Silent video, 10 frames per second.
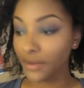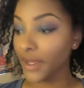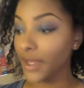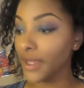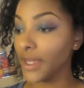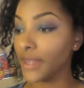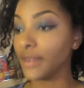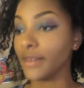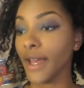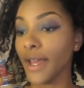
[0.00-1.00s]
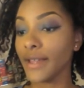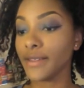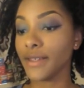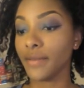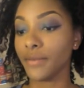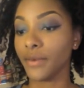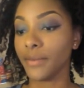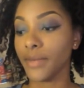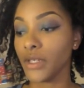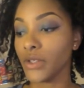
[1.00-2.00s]
Okay, and the last step will
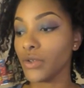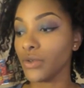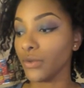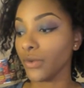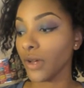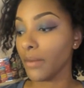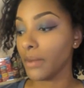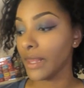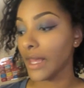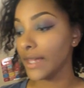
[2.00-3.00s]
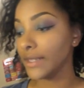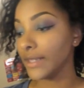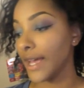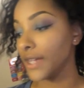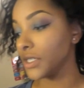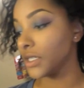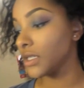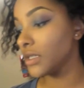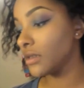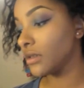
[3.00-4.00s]
be to apply
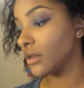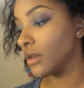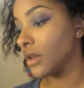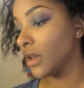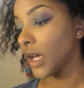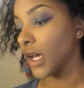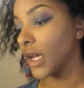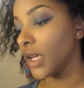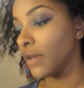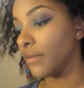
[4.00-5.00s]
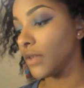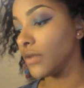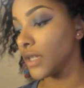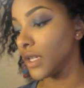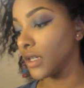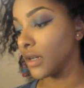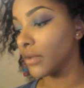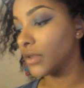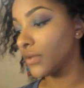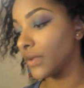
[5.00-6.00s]
lashes. I am using
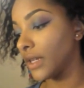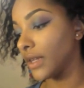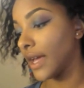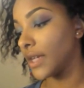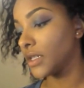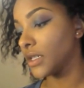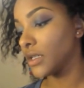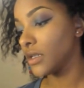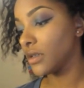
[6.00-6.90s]
number 20 lashes.